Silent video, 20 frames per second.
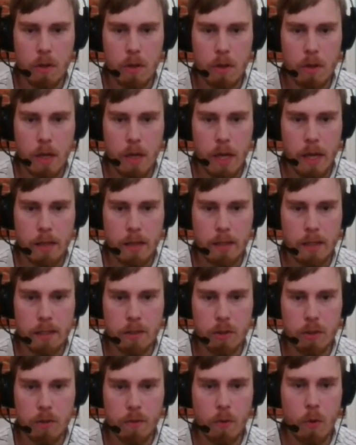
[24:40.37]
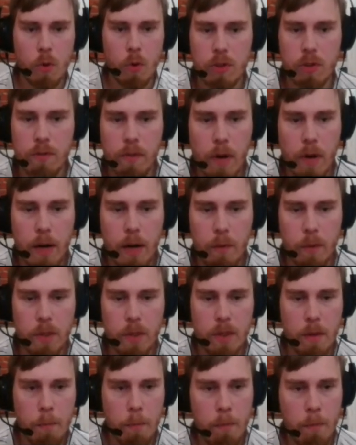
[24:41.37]
and that's of course fine with
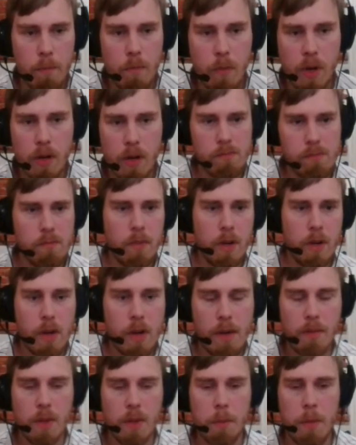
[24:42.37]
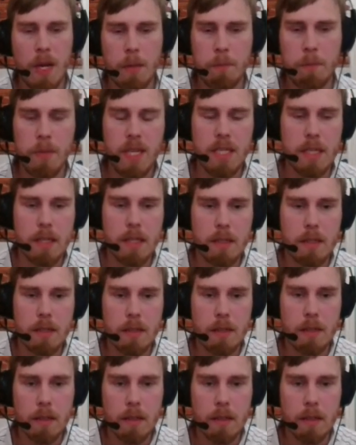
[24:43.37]
the when you have the black pieces.